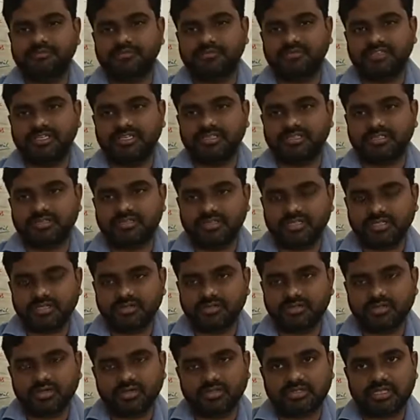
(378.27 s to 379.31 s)
Yes,
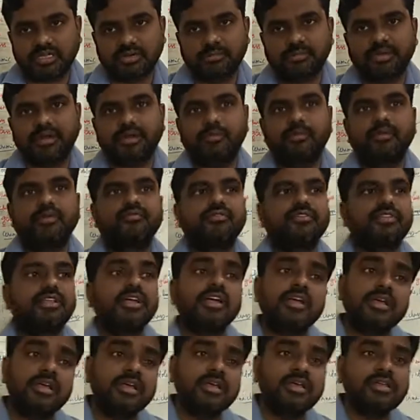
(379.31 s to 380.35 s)
those are made up of with
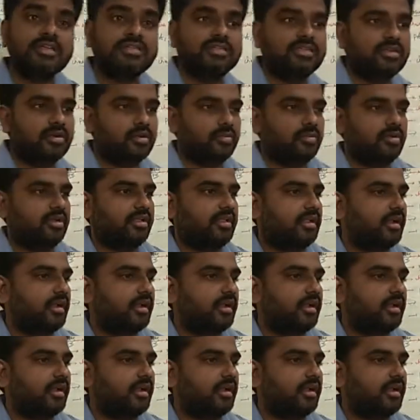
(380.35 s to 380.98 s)
the ceramic.